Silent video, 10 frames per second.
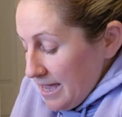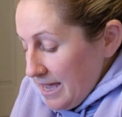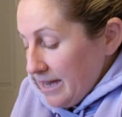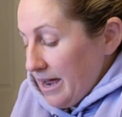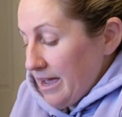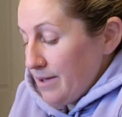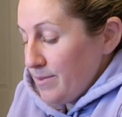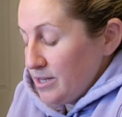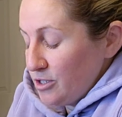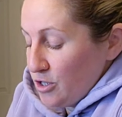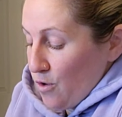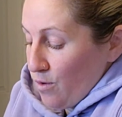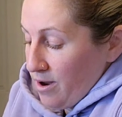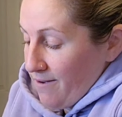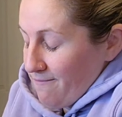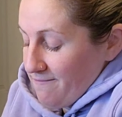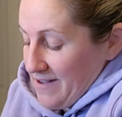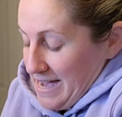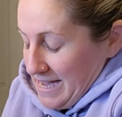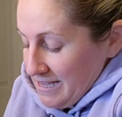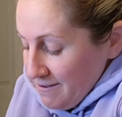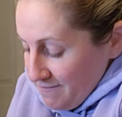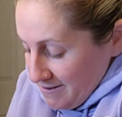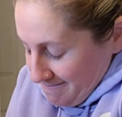and I am in zone 5.